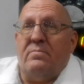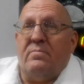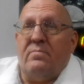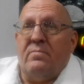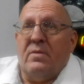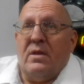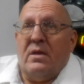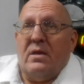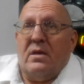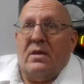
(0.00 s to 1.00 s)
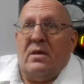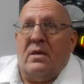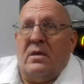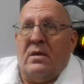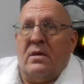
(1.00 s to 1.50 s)

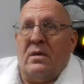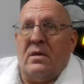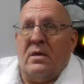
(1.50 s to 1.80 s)
Nothing is said.